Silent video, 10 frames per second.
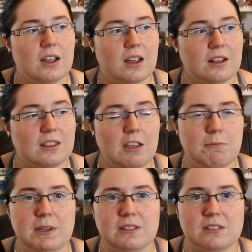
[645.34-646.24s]
they've
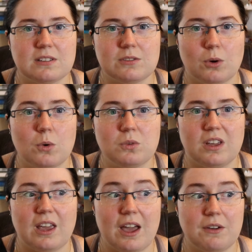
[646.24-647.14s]
been told
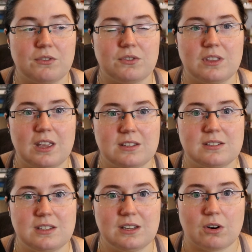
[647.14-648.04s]
like if they
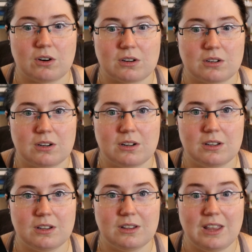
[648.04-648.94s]
see her
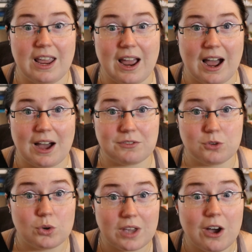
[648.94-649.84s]
they have
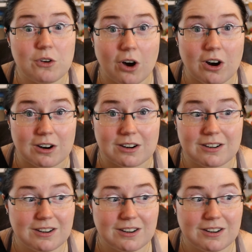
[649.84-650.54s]
to kill her.